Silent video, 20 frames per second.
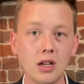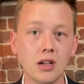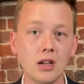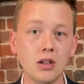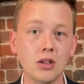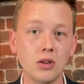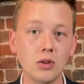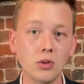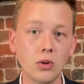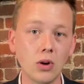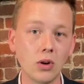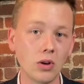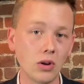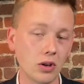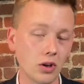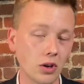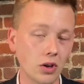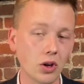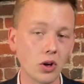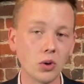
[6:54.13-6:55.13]
your
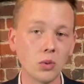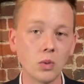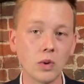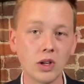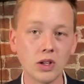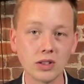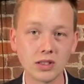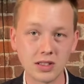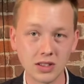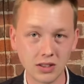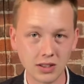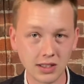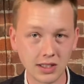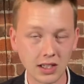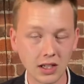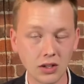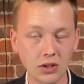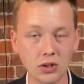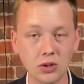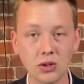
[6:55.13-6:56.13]
home will still sell.
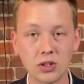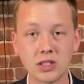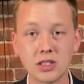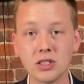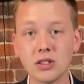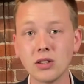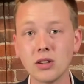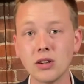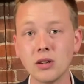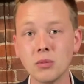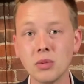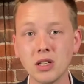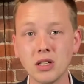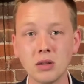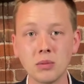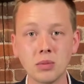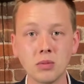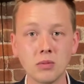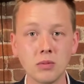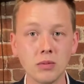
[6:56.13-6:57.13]
You are still going to be in
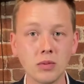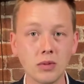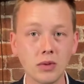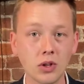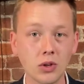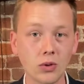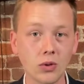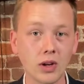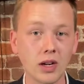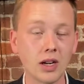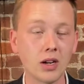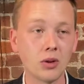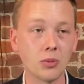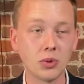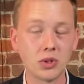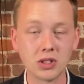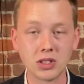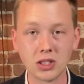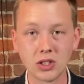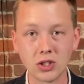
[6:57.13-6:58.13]
a greater
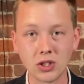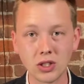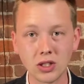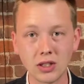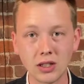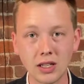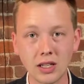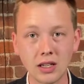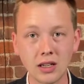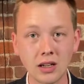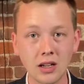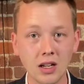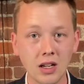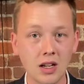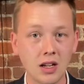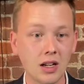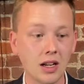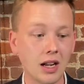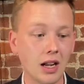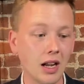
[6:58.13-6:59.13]
position than
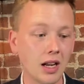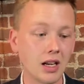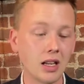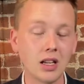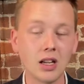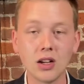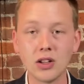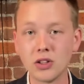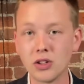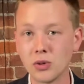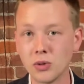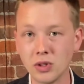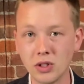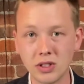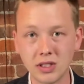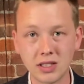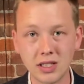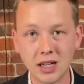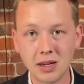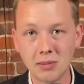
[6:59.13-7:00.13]
any other real
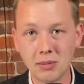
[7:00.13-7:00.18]
estate